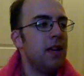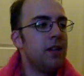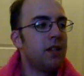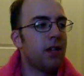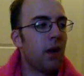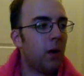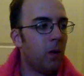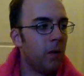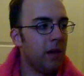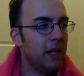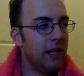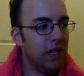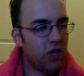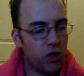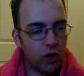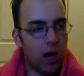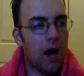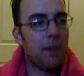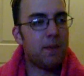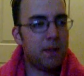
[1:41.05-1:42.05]
So he
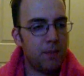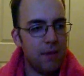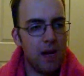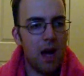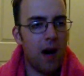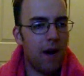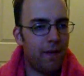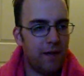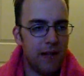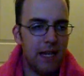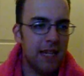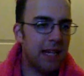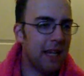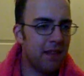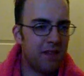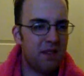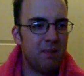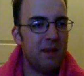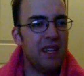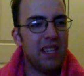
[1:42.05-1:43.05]
drops me off, and he
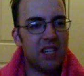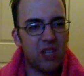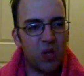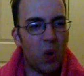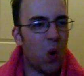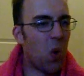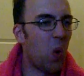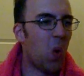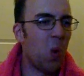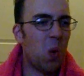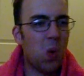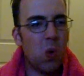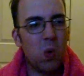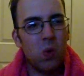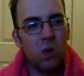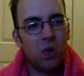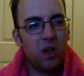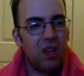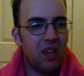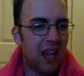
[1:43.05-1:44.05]
gives me this
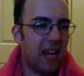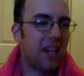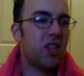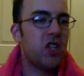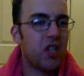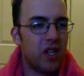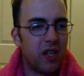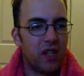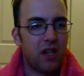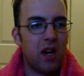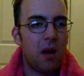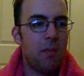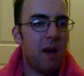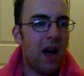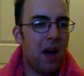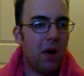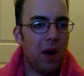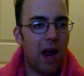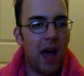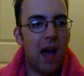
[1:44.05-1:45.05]
whole lecture
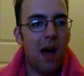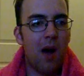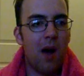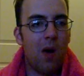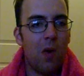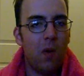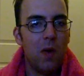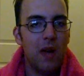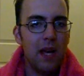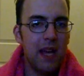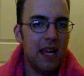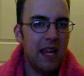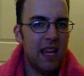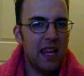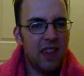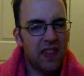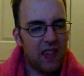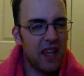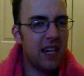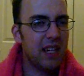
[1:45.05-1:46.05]
about how he
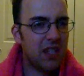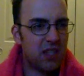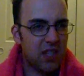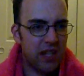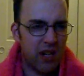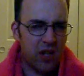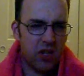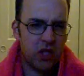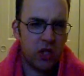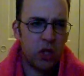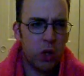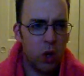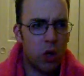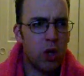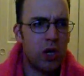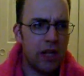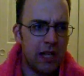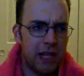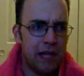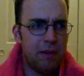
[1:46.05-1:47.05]
thinks there's
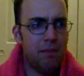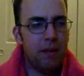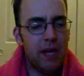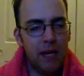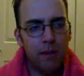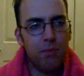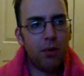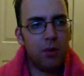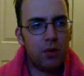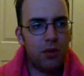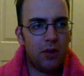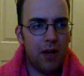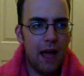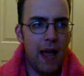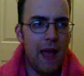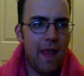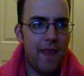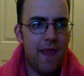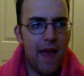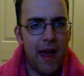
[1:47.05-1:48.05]
good in people,
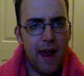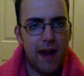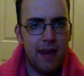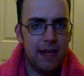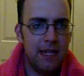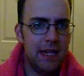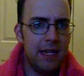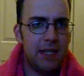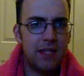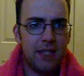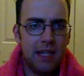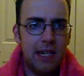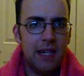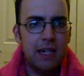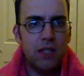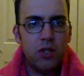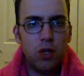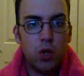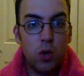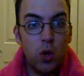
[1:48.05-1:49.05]
and that he
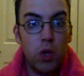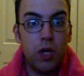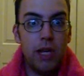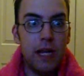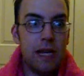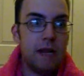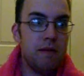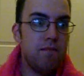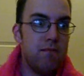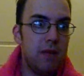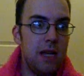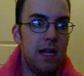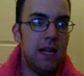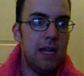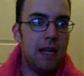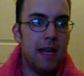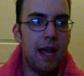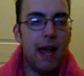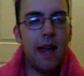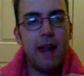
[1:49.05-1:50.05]
sees good in
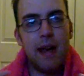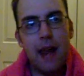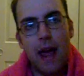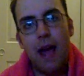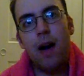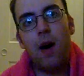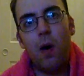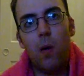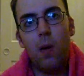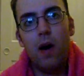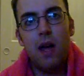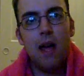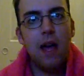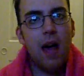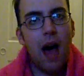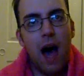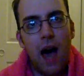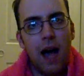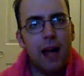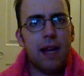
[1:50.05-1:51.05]
me, and how
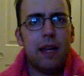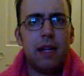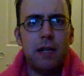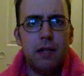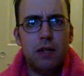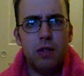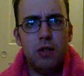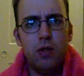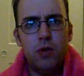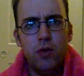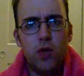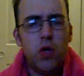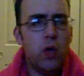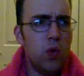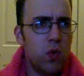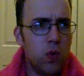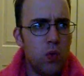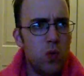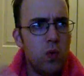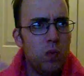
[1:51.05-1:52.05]
I can
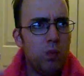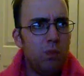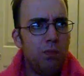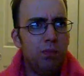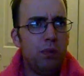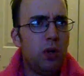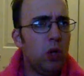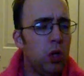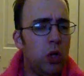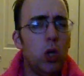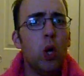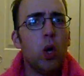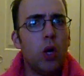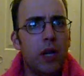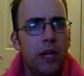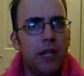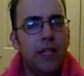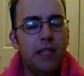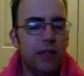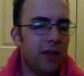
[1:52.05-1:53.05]
do
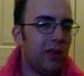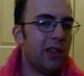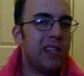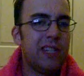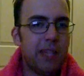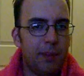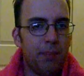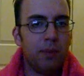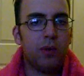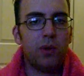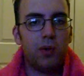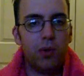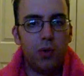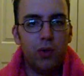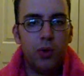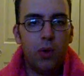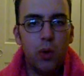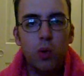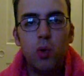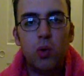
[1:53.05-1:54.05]
good, the typical
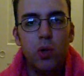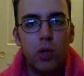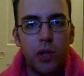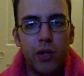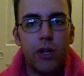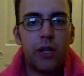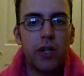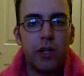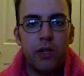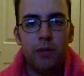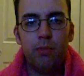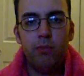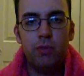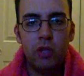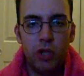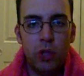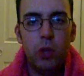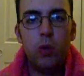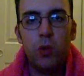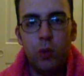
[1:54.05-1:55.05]
do-gooder,
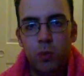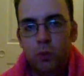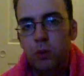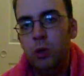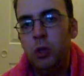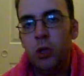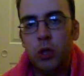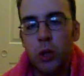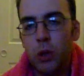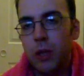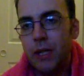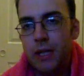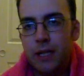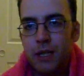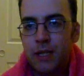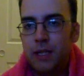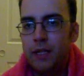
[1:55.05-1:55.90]
do-good,